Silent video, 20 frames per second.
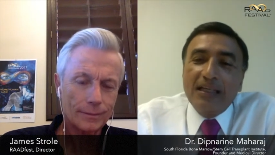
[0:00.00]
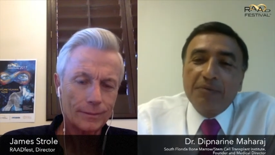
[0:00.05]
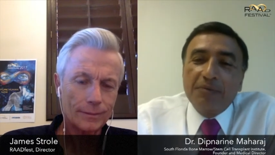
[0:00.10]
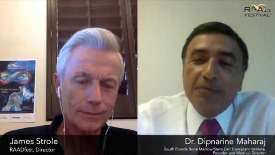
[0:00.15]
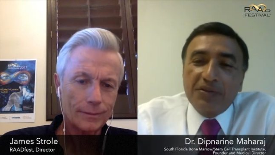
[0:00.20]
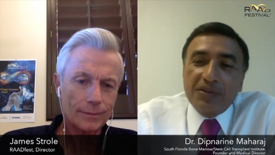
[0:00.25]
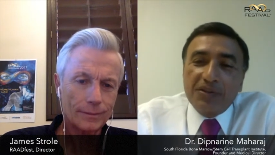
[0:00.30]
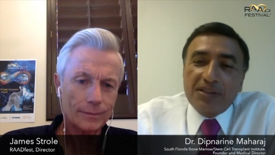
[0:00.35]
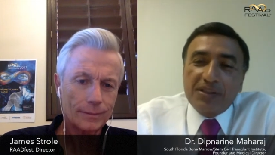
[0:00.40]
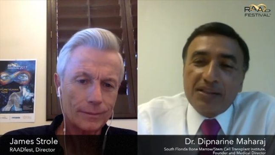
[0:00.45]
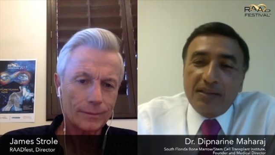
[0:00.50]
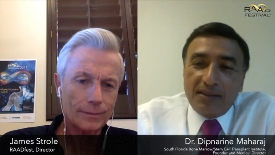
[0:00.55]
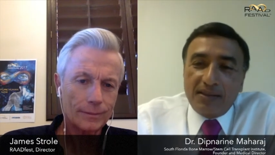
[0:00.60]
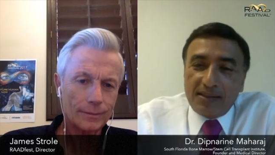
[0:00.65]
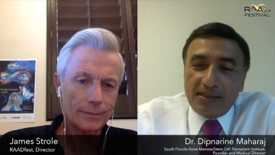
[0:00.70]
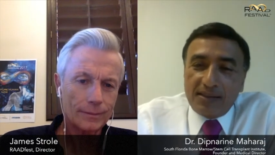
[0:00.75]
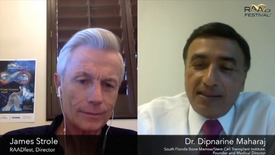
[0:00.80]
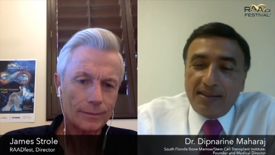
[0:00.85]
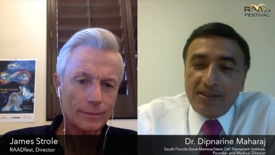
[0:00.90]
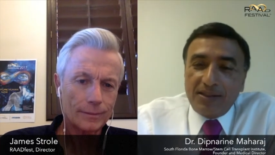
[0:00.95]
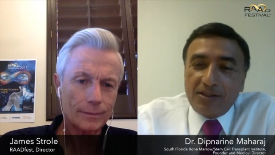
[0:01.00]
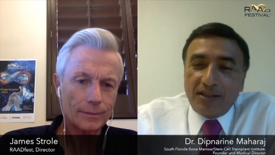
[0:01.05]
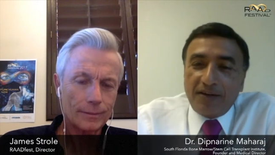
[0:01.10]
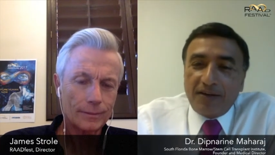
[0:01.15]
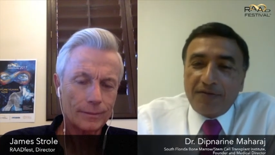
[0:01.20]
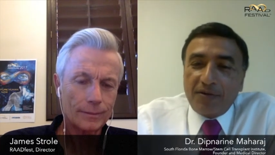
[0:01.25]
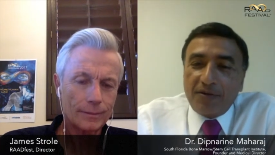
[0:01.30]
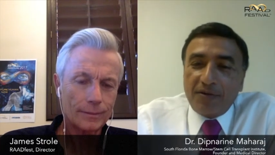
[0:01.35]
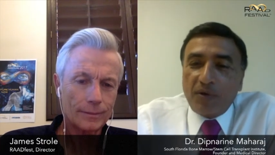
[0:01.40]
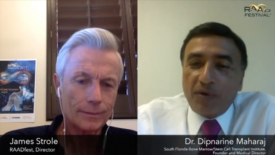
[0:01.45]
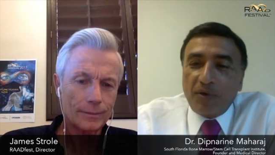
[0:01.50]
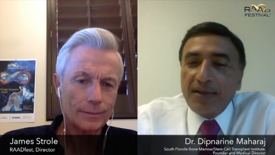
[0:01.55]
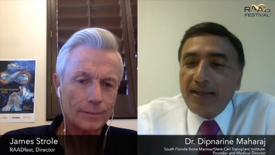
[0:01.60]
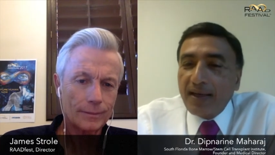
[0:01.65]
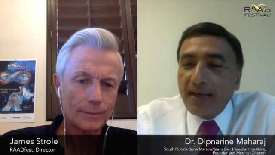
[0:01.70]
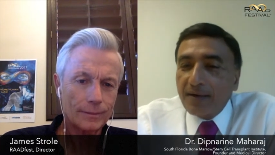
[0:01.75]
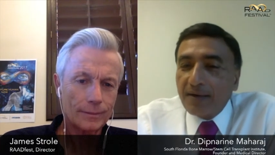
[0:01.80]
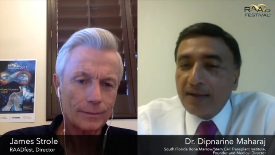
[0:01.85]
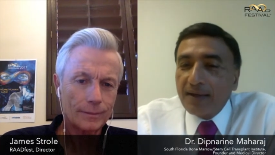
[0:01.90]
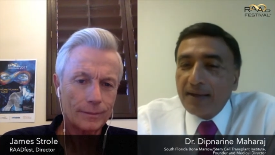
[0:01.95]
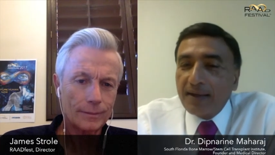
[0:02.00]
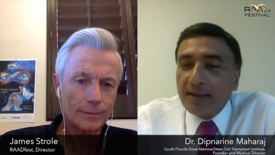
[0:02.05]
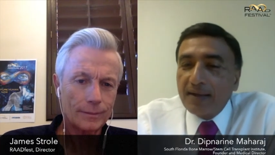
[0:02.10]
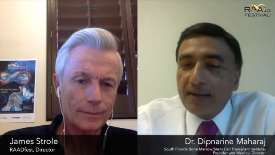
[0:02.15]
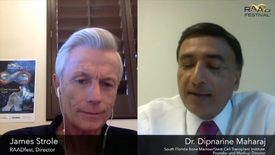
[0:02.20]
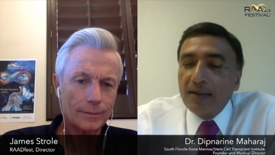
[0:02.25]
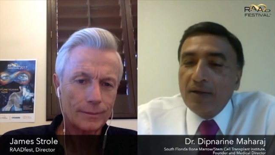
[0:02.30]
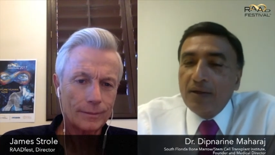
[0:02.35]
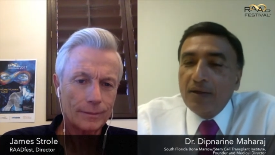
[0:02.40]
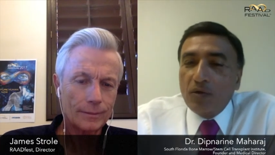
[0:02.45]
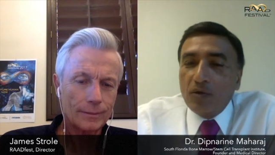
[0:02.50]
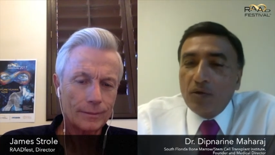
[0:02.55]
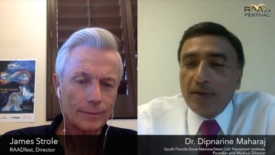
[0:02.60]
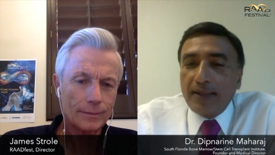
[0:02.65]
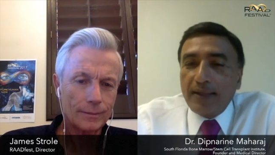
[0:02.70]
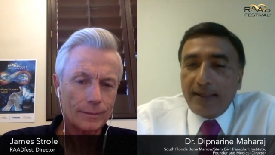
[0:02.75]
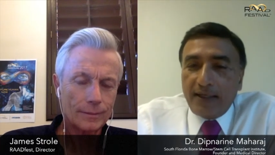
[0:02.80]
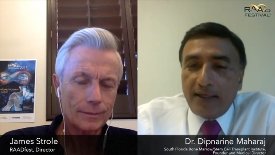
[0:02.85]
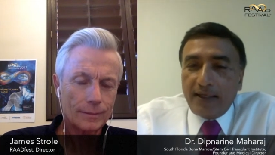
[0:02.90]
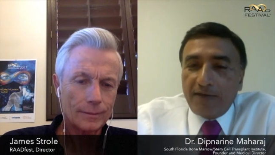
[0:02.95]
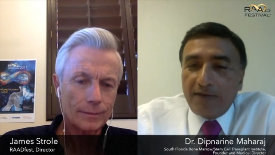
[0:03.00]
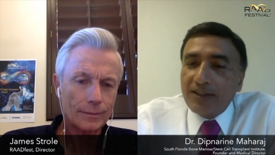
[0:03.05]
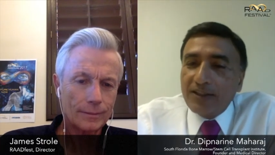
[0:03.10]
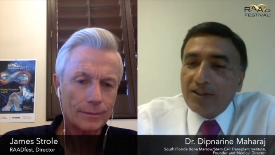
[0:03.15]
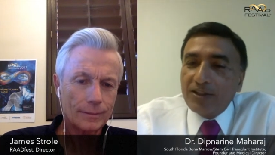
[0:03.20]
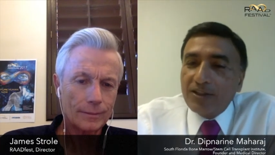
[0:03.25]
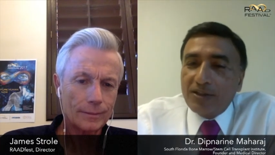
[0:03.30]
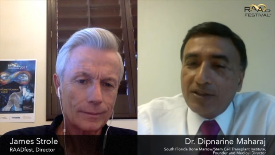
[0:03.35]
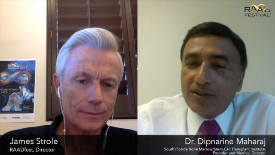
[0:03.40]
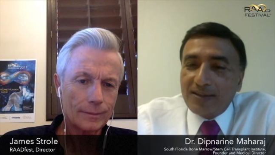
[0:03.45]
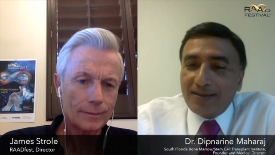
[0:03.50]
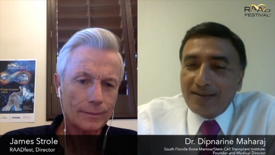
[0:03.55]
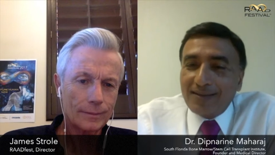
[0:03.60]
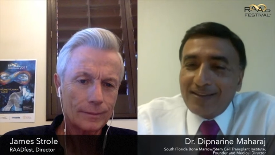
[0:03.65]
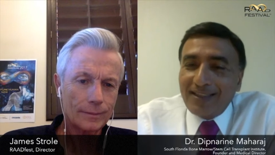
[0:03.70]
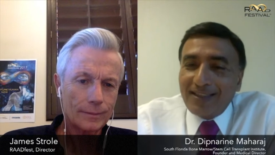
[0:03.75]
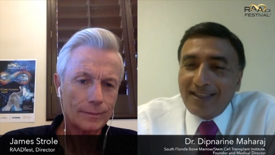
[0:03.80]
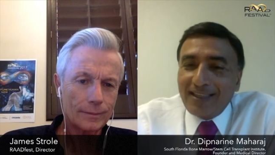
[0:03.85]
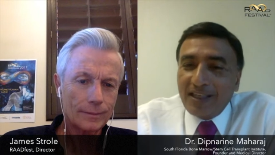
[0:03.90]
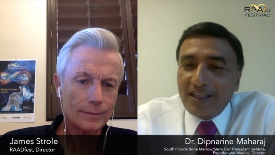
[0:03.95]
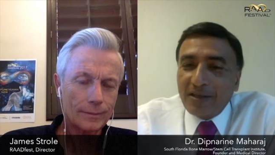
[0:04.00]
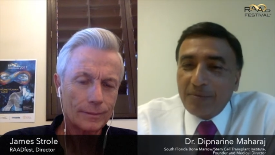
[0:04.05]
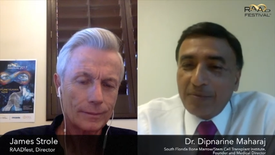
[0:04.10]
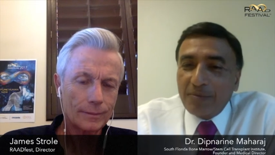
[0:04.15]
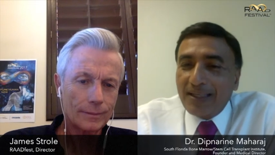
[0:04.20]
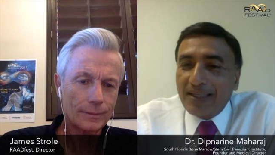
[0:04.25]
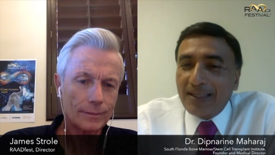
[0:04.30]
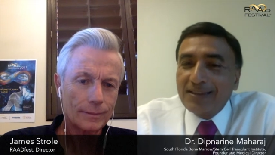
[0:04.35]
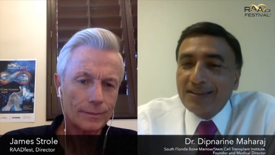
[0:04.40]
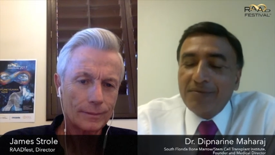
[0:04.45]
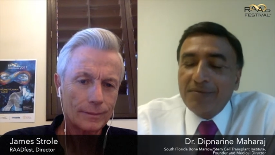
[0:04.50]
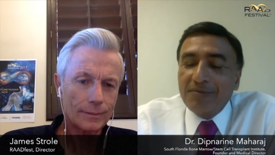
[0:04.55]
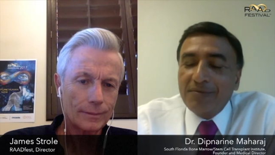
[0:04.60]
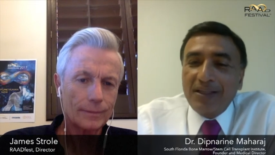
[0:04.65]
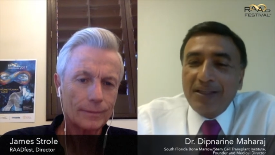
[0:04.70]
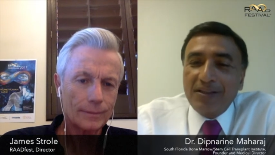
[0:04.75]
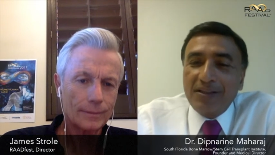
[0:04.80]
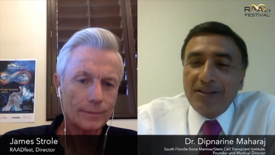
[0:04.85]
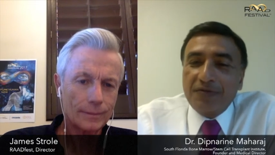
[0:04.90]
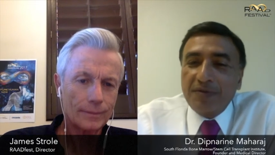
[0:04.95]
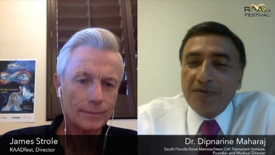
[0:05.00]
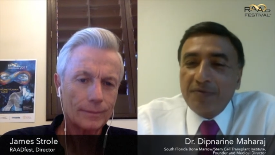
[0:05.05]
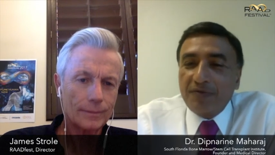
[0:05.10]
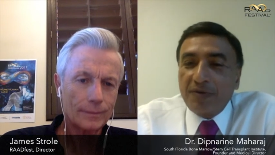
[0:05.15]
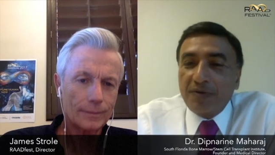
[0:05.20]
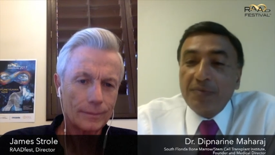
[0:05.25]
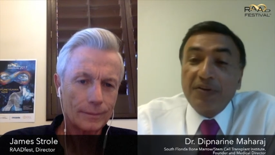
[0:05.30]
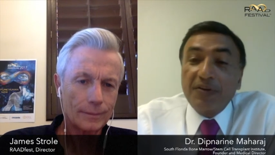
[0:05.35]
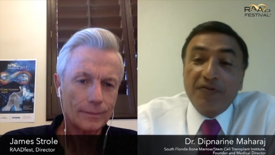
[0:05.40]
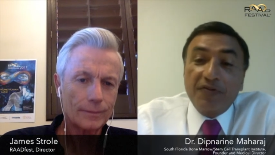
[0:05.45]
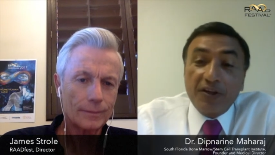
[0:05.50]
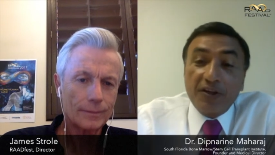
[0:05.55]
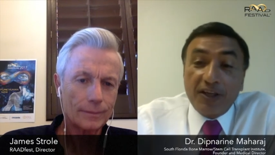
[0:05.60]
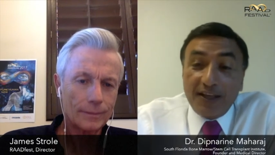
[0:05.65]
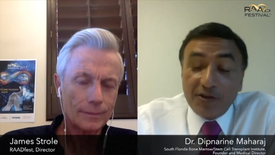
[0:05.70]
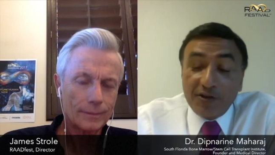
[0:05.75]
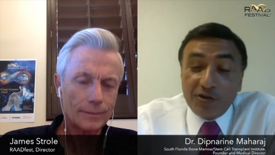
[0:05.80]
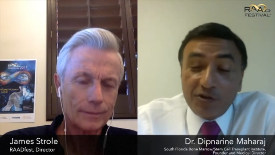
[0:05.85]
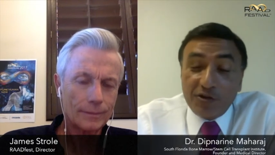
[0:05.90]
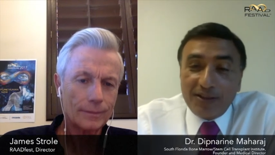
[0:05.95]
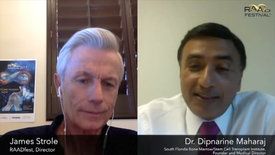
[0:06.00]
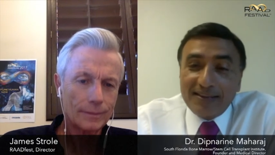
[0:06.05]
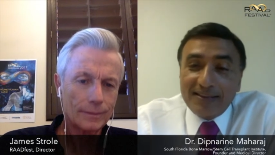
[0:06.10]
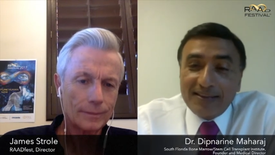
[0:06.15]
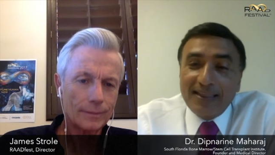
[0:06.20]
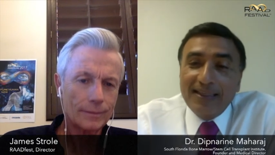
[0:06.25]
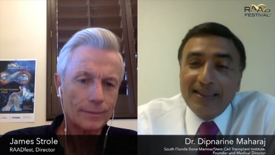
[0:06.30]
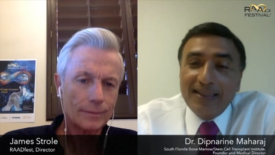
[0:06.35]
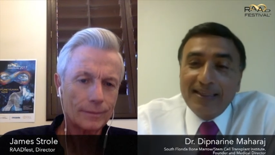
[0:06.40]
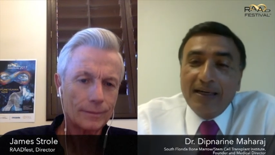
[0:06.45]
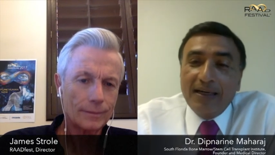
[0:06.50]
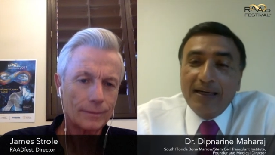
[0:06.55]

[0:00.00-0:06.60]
Speaker 1: but just listening to everyone, hearing all the innovations that are taking place in many different, from different countries.